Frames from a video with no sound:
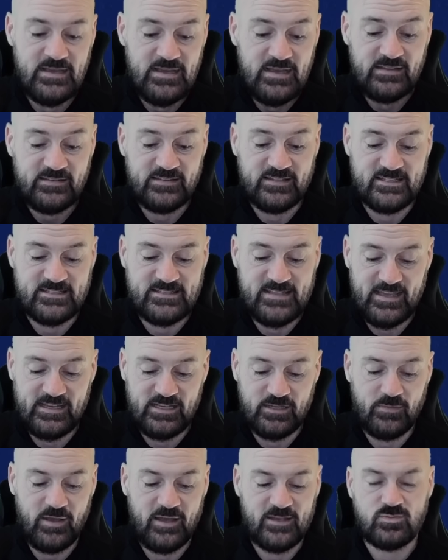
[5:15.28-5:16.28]
to the
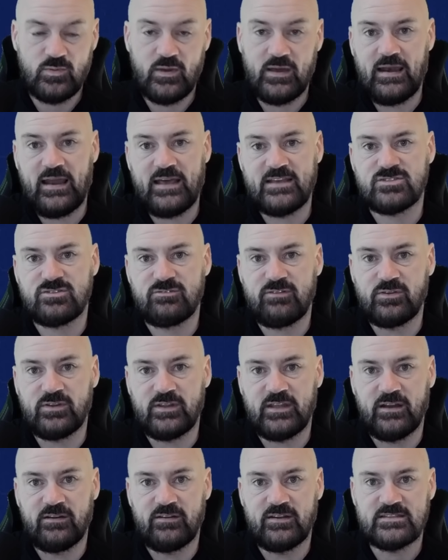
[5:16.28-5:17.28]
stadium as well as
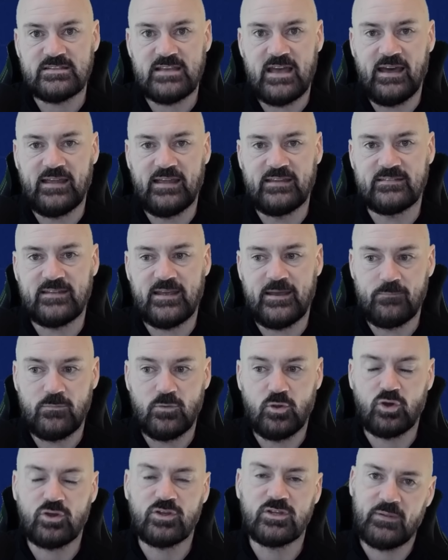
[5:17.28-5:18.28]
surrounding areas,
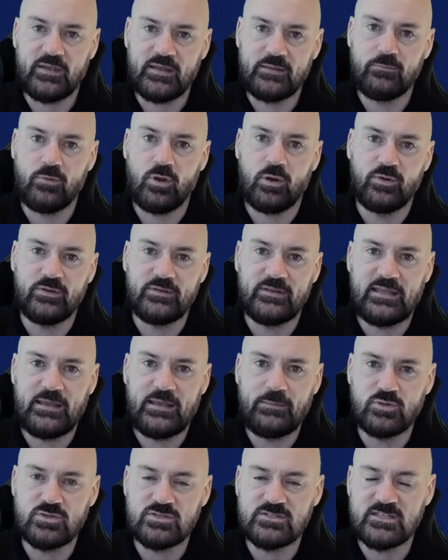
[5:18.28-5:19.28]
and looking to bring in more money. They
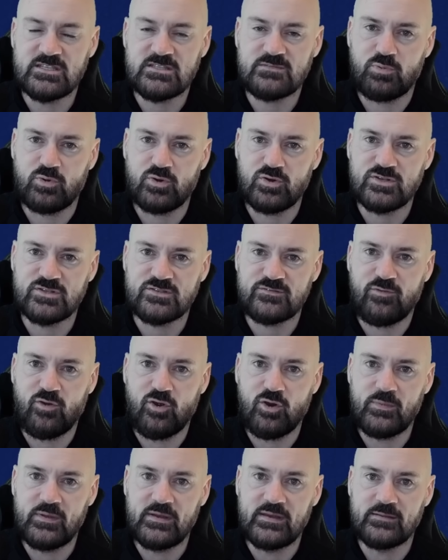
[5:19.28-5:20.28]
keep using the Spurs
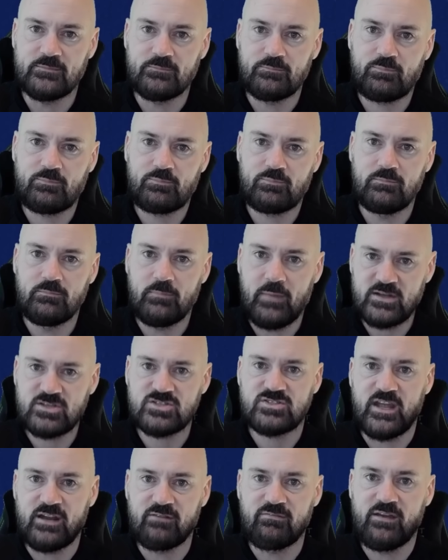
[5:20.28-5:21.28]
4 million
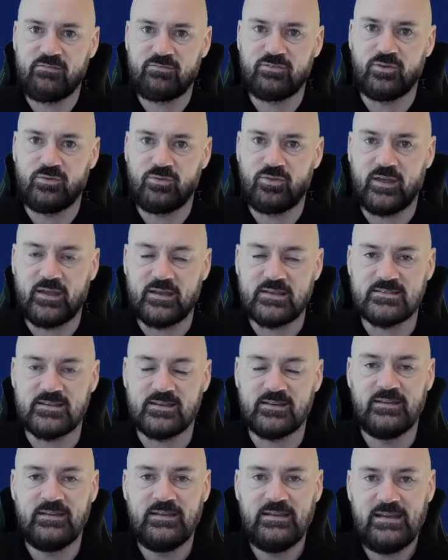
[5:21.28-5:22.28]
match day revenue thing as
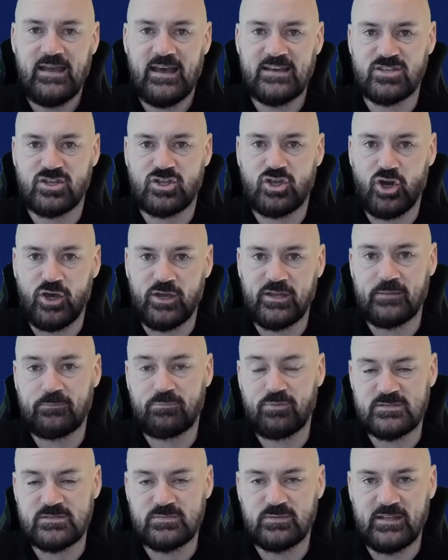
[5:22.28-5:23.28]
a guiding
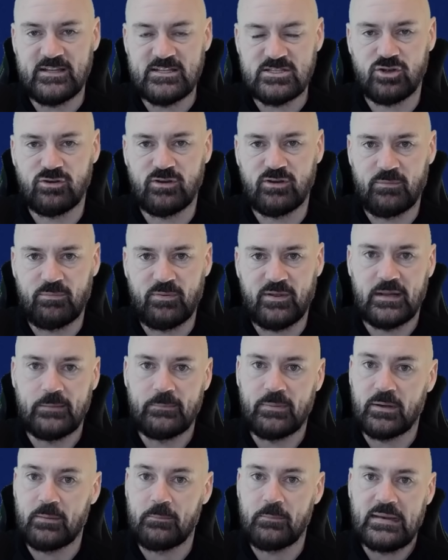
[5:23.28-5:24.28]
principle. Leeds currently bringing in
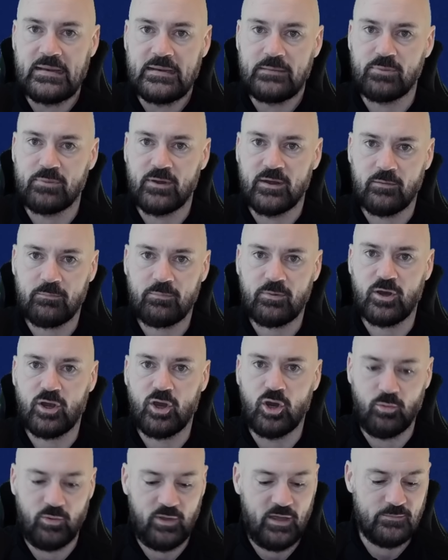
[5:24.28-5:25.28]
about $1 million per
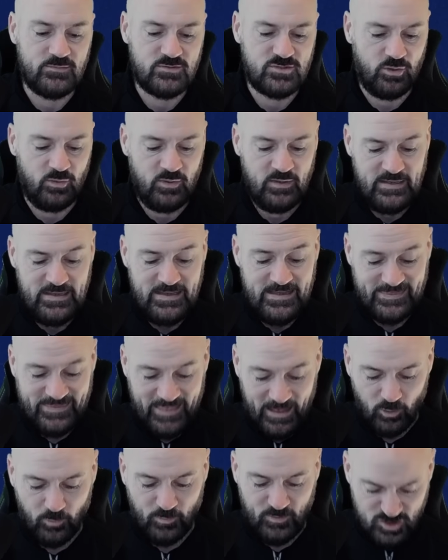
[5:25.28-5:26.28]
home game, so
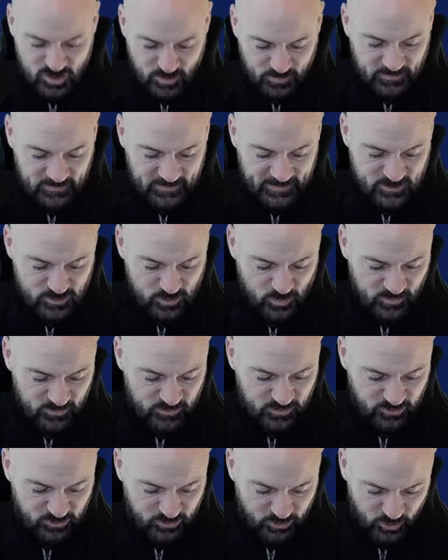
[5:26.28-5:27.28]
that will be something that Leeds will
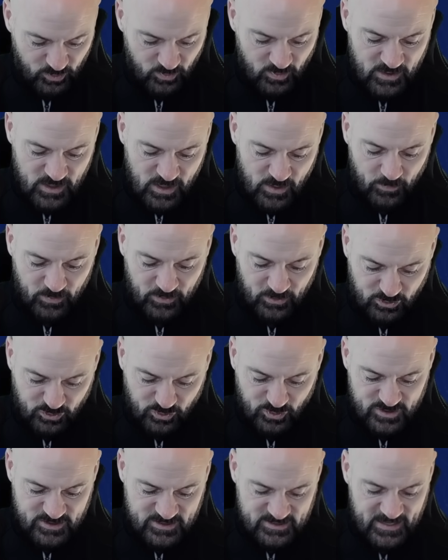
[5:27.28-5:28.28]
want to do. But it
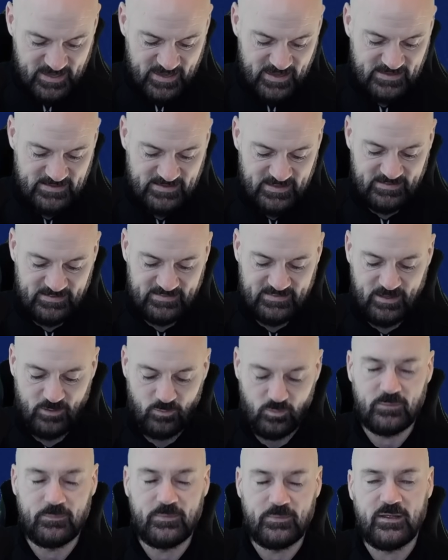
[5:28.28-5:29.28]
does say that they
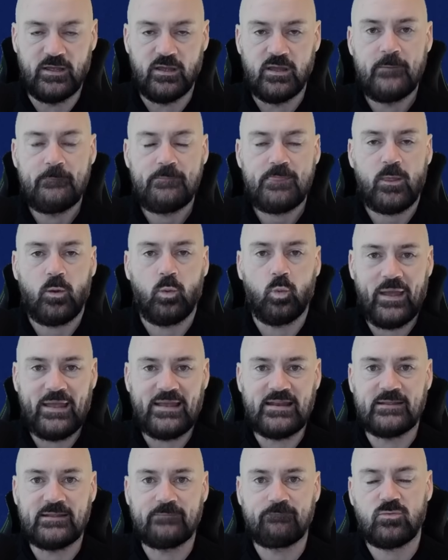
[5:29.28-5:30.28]
will be
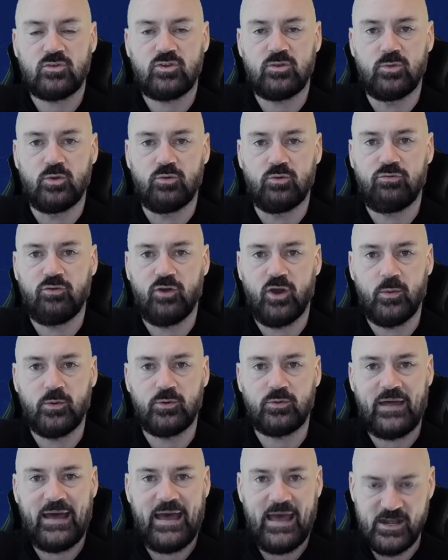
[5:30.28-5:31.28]
waiting to move
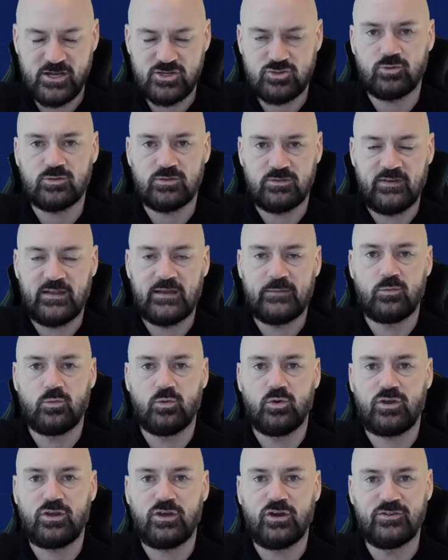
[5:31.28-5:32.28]
forward with actual development
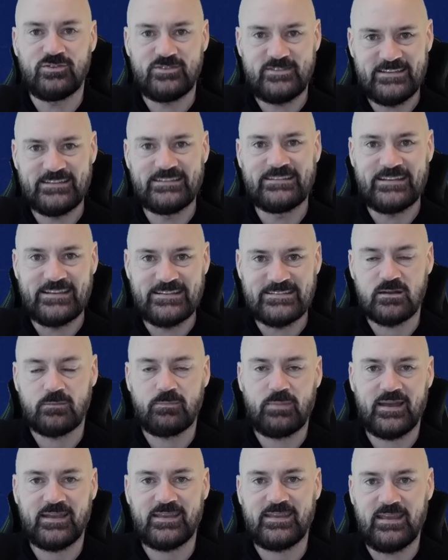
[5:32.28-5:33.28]
work until Leeds are
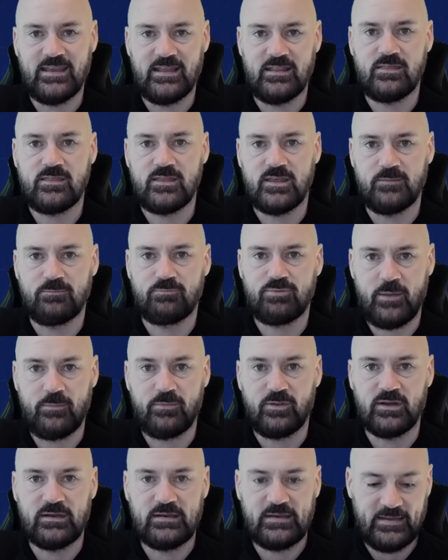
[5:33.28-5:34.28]
back in the
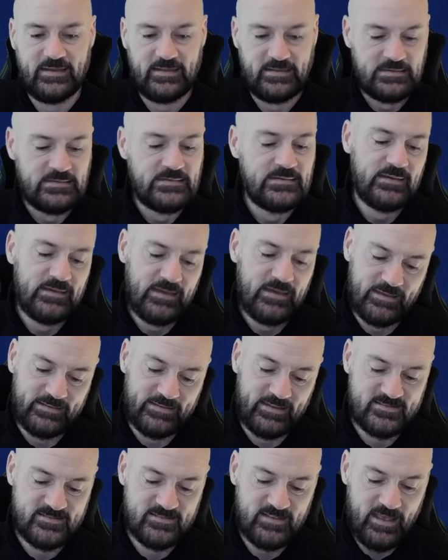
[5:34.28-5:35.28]
Premier League, and
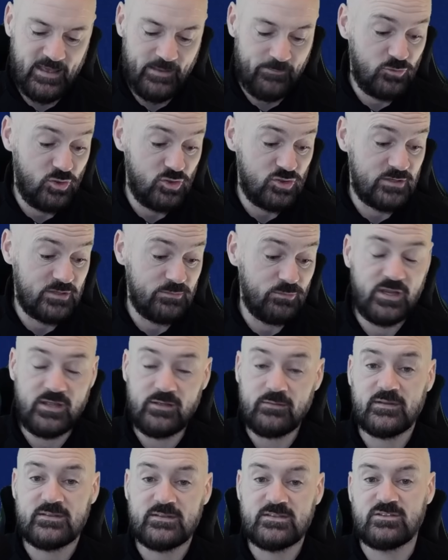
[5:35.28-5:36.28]
that's due to the
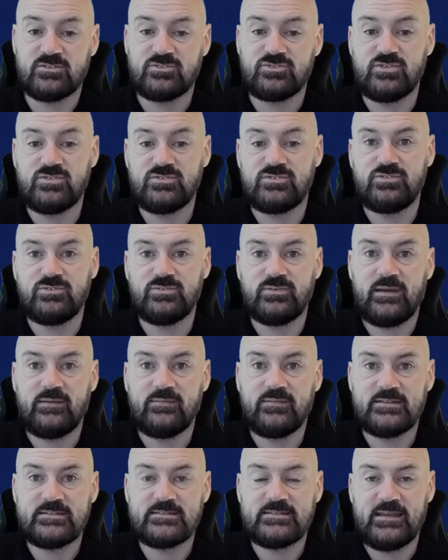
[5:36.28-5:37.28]
money. It's also due to
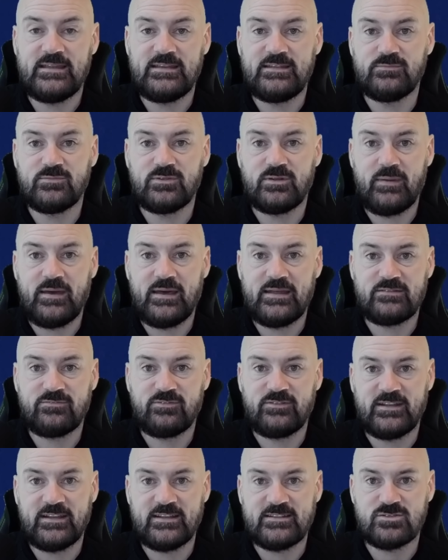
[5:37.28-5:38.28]
the stadium demand
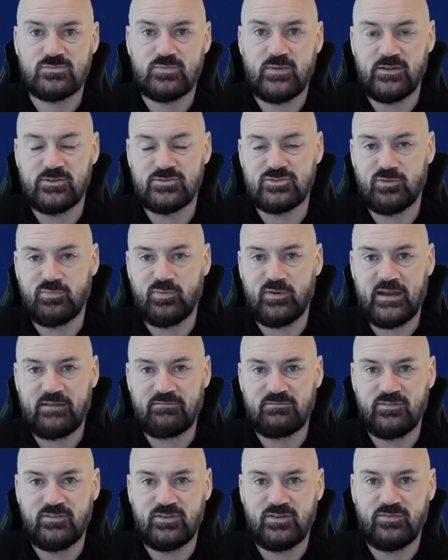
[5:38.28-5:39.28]
for tickets as well. There's no point
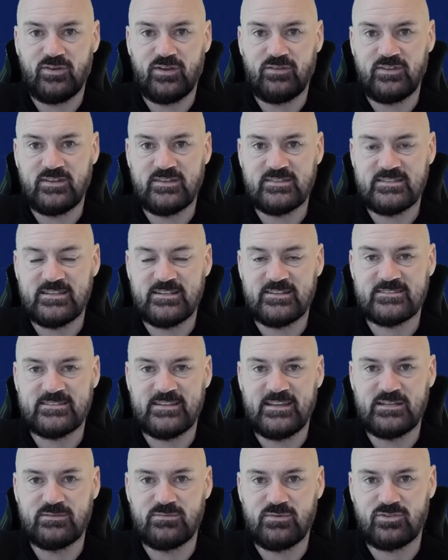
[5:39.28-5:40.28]
in having a 55-seater
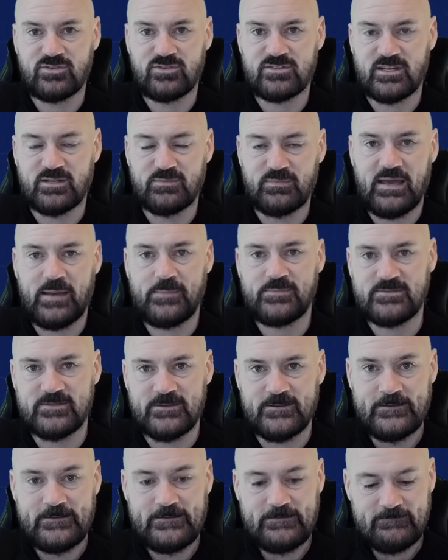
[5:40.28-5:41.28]
stadium if there's going to be gaps
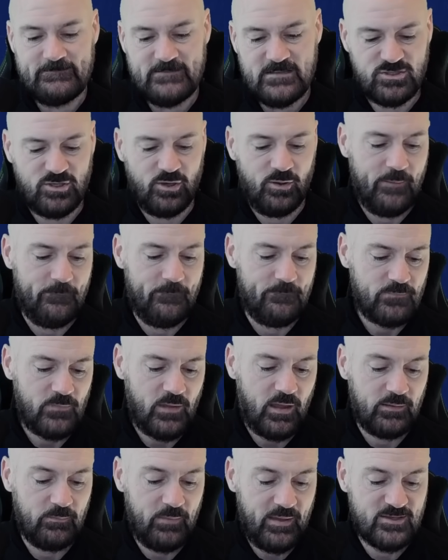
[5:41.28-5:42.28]
in it, so
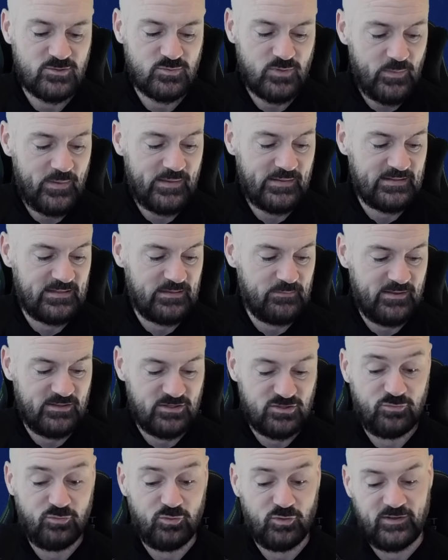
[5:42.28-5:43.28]
may as well wait till the
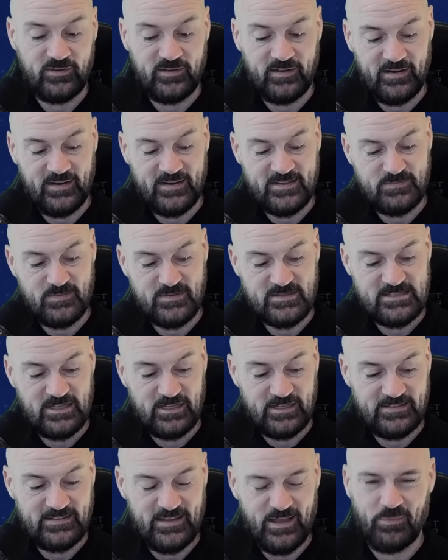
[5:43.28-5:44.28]
demand is fully there. It's been
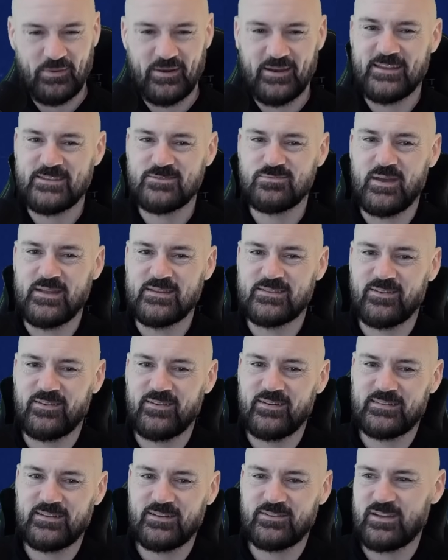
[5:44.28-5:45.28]
slightly down, but it is
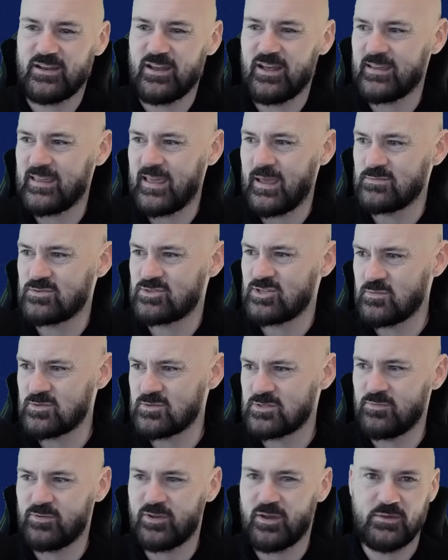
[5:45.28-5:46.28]
winter. There's a lot of games.
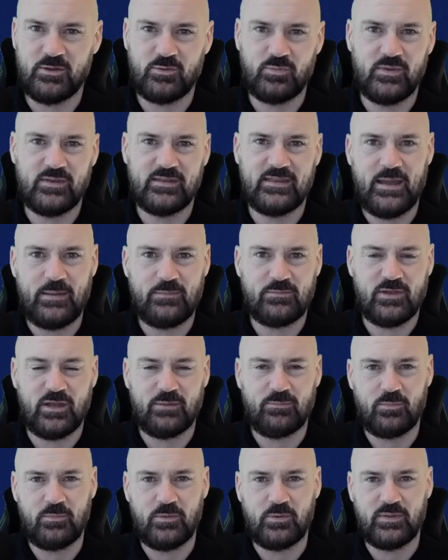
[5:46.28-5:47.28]
Championship, we've got midweek games, a
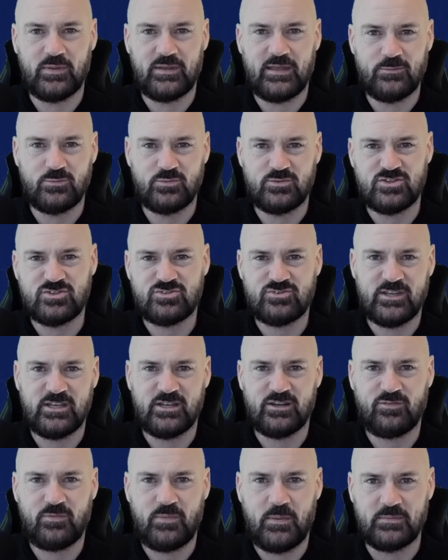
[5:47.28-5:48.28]
lot more midweek games, which is
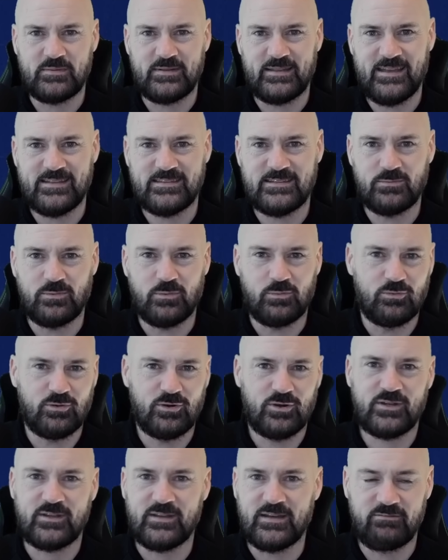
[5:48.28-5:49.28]
trickier for people to get to with
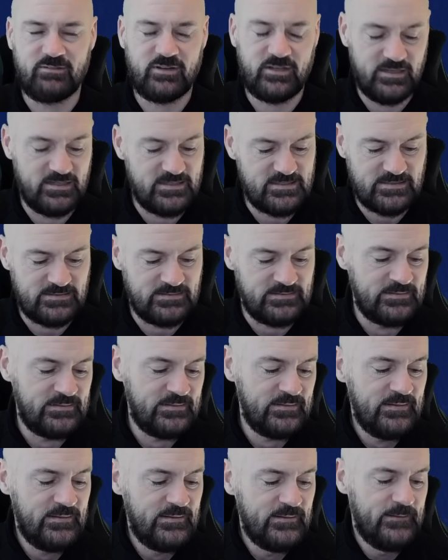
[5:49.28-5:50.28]
work and everything else. And
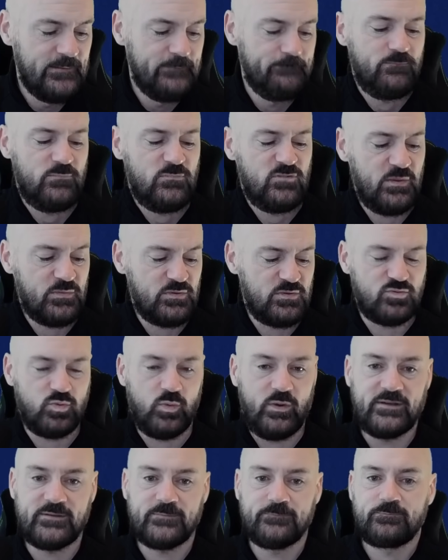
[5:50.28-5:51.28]
Championship's
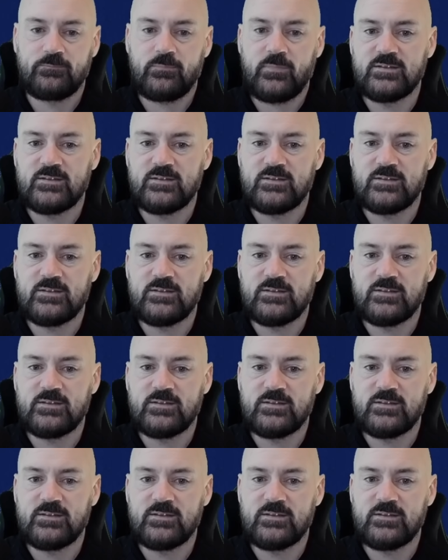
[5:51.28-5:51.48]
weird.